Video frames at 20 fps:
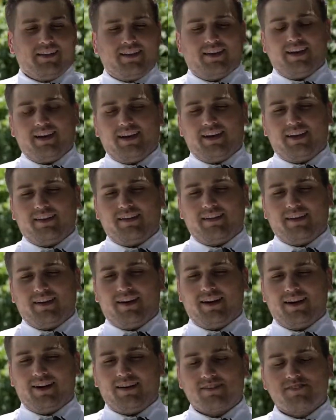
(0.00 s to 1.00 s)
And
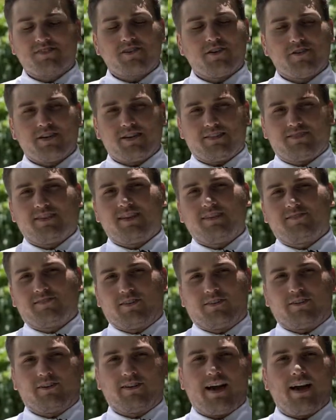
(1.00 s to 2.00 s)
so he
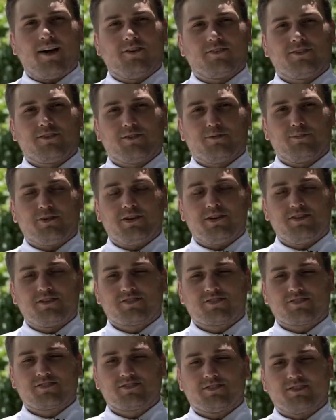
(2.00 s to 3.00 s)
took her down to the
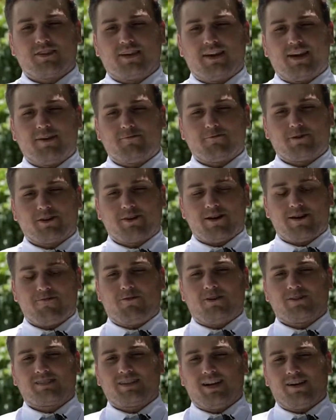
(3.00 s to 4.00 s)
beach at my
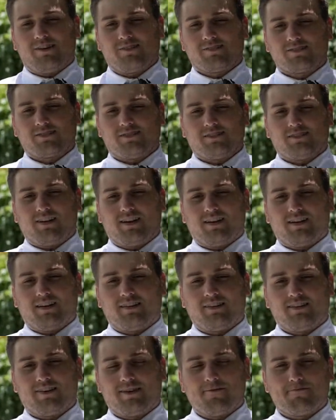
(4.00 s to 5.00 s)
grandma's house and
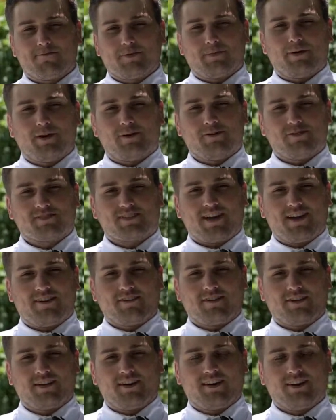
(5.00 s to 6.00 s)
proposed
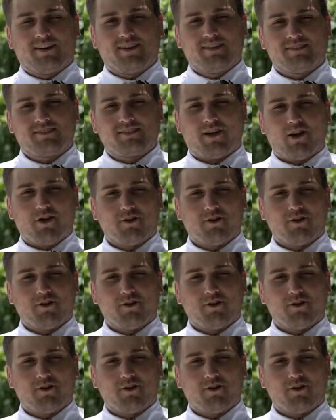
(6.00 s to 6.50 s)
out there. It